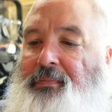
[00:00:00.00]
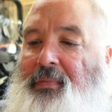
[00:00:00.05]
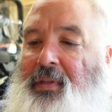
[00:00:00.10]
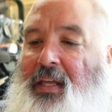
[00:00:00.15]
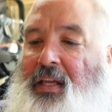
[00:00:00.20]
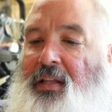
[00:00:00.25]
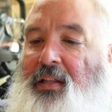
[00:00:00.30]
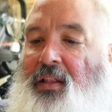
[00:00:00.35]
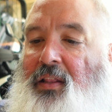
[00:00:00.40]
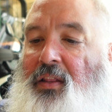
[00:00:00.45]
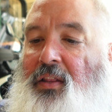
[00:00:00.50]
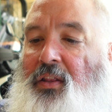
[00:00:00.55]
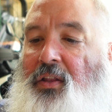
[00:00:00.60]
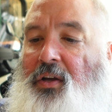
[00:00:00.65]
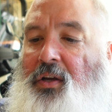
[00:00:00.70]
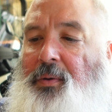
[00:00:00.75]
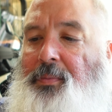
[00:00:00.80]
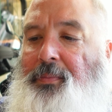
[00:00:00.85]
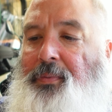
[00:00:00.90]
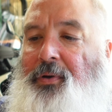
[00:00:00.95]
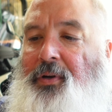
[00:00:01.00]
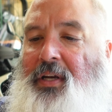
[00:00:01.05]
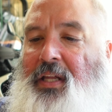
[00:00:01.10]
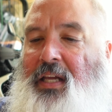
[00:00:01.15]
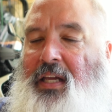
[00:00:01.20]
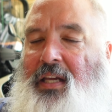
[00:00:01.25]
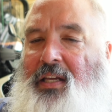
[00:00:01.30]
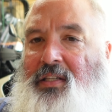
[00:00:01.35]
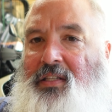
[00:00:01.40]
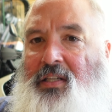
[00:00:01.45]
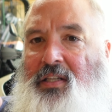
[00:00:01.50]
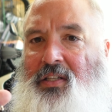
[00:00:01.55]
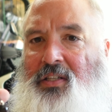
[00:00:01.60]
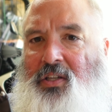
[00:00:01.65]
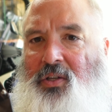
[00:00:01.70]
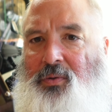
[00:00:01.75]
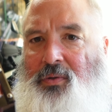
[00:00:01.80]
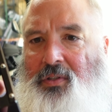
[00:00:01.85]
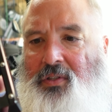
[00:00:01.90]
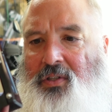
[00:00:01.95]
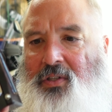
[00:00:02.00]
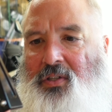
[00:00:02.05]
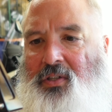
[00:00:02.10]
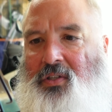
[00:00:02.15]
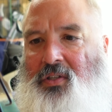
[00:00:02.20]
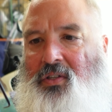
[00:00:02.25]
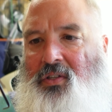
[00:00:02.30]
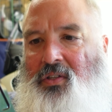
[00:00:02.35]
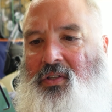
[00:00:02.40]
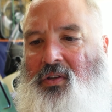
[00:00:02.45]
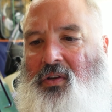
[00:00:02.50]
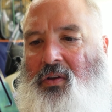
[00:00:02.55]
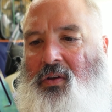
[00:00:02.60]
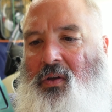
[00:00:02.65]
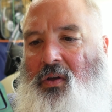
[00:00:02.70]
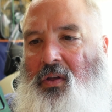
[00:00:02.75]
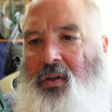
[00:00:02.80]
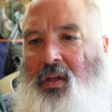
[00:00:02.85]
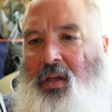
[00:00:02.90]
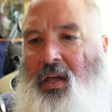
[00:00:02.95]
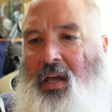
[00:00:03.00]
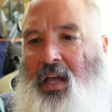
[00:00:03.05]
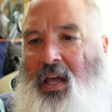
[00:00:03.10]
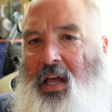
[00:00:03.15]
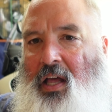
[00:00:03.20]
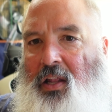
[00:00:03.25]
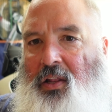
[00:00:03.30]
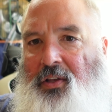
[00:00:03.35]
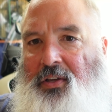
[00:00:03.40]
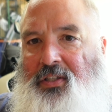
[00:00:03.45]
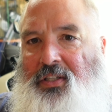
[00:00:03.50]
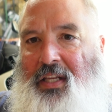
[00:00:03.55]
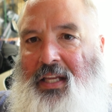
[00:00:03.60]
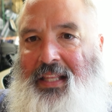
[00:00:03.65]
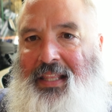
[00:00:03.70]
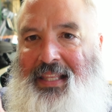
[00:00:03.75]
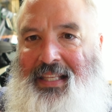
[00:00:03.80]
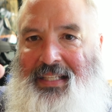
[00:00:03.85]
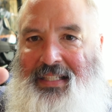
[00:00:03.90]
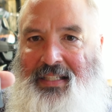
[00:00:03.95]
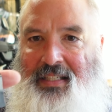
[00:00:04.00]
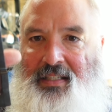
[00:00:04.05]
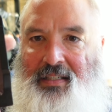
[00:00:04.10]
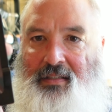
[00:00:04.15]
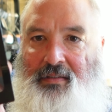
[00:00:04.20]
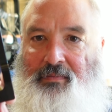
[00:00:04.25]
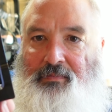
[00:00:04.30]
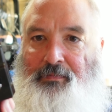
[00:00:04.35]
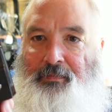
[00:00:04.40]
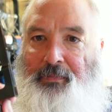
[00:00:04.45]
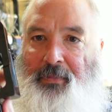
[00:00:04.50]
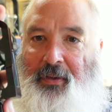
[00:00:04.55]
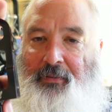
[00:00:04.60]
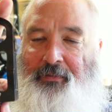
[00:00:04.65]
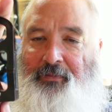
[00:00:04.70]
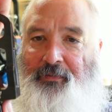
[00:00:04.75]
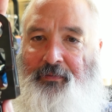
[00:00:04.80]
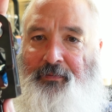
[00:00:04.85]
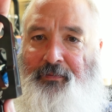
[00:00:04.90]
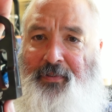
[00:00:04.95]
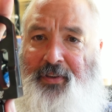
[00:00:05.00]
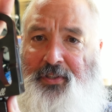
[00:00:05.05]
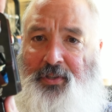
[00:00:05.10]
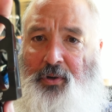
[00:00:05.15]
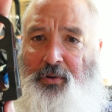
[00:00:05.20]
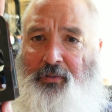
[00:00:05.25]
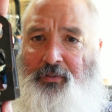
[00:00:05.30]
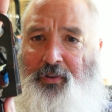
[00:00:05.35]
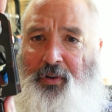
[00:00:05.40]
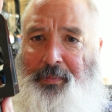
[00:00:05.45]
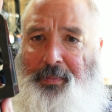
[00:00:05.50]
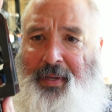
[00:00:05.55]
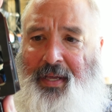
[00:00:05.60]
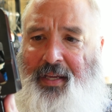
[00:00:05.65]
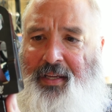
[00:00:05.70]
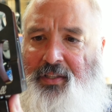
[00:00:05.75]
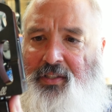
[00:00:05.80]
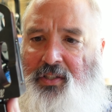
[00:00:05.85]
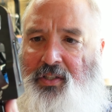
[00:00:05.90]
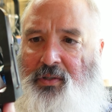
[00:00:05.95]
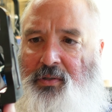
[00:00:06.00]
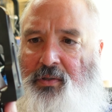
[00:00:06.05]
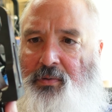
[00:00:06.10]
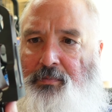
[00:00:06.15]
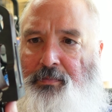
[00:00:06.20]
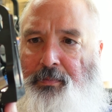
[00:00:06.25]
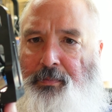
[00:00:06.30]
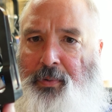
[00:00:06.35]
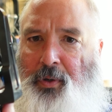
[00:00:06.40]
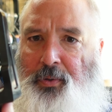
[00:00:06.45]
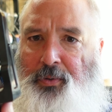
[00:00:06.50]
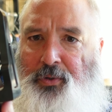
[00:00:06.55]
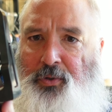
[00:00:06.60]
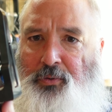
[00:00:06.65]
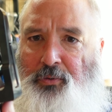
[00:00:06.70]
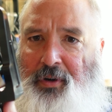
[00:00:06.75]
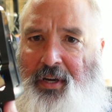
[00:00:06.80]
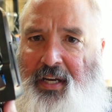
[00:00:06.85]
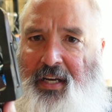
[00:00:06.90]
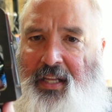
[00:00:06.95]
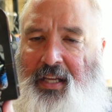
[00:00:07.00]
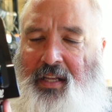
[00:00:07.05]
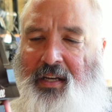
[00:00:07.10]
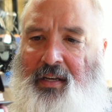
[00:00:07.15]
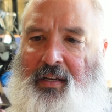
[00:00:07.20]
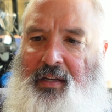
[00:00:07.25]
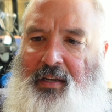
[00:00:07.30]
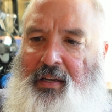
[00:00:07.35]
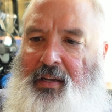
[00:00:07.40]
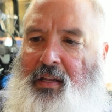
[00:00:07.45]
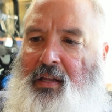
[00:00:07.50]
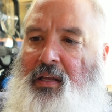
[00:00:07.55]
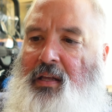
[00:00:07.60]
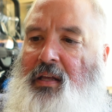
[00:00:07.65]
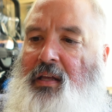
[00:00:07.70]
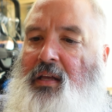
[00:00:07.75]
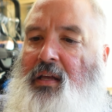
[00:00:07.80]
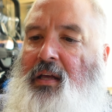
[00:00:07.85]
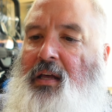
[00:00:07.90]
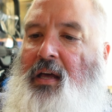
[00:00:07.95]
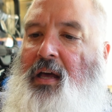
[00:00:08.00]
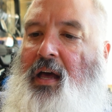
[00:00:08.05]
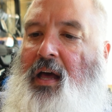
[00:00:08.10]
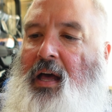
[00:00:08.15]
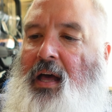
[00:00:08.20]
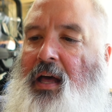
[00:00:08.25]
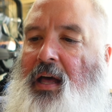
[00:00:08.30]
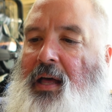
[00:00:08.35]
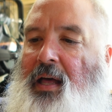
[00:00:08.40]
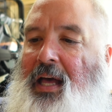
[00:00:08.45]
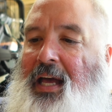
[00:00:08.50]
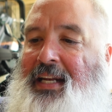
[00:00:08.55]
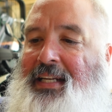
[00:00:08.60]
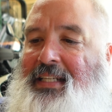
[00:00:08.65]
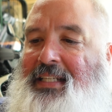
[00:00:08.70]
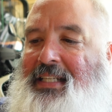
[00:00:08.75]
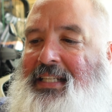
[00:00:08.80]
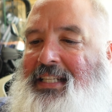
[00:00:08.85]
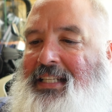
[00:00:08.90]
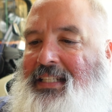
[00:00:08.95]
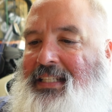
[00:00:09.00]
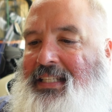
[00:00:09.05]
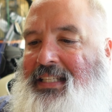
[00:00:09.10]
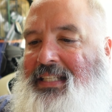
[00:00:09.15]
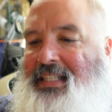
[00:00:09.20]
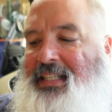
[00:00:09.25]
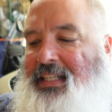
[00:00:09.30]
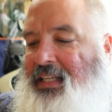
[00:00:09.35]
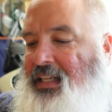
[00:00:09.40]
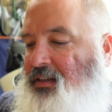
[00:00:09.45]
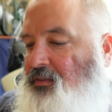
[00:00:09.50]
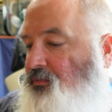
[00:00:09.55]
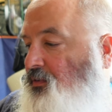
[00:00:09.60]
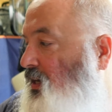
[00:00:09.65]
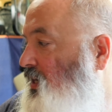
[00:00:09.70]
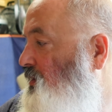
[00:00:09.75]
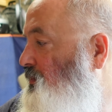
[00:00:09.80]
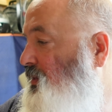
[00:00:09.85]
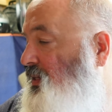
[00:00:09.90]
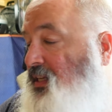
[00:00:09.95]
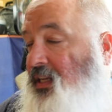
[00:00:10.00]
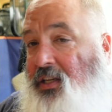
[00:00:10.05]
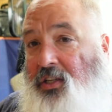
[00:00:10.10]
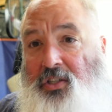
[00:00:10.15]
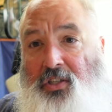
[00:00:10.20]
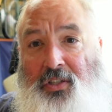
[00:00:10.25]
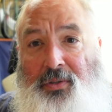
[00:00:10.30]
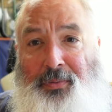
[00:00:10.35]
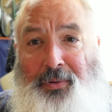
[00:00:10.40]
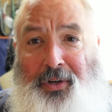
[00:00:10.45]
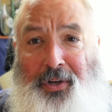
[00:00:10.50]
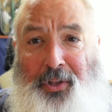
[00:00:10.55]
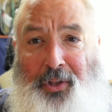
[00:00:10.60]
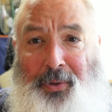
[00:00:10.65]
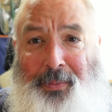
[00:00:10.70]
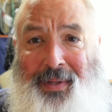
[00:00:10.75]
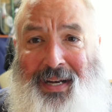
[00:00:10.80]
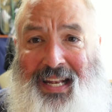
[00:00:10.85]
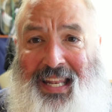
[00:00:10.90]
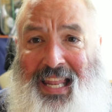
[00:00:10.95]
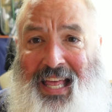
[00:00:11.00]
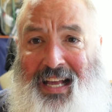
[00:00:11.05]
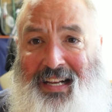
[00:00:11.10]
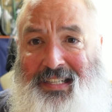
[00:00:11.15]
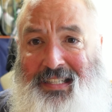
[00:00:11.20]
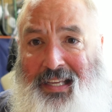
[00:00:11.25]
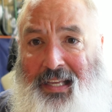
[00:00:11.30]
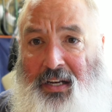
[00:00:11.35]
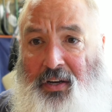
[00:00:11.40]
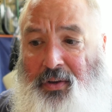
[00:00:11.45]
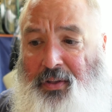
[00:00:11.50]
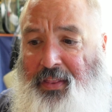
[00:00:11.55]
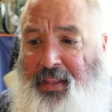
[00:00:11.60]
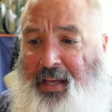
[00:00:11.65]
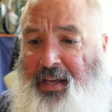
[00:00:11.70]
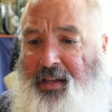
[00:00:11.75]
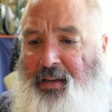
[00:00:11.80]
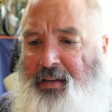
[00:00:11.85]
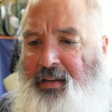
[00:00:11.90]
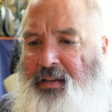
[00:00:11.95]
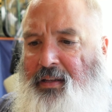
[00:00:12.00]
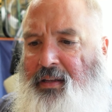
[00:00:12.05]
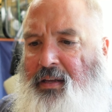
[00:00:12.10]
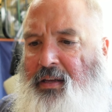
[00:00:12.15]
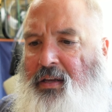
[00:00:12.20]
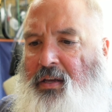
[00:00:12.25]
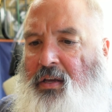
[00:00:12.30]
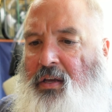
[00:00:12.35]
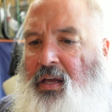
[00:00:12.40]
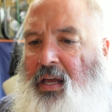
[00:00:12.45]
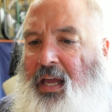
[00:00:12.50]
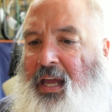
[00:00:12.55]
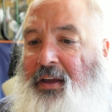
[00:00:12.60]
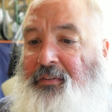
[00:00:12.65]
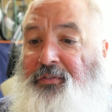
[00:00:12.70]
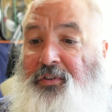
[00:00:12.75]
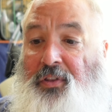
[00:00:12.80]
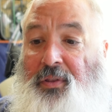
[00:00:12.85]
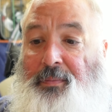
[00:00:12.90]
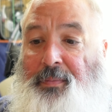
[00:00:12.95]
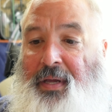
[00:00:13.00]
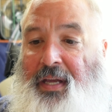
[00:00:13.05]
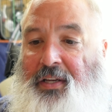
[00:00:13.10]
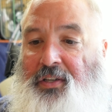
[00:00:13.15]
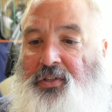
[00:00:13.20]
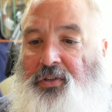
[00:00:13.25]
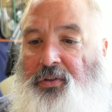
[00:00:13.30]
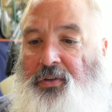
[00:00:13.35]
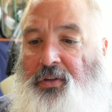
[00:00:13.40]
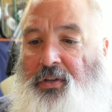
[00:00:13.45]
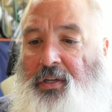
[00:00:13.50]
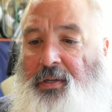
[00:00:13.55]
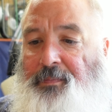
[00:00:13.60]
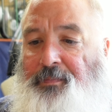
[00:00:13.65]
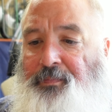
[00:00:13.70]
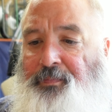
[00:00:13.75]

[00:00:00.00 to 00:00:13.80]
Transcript: They look pretty easy to install. Looks like this, the physical foot peg, bolts right in. I did see a recommendation to put a little bit of Loctite on that after the pegs are on.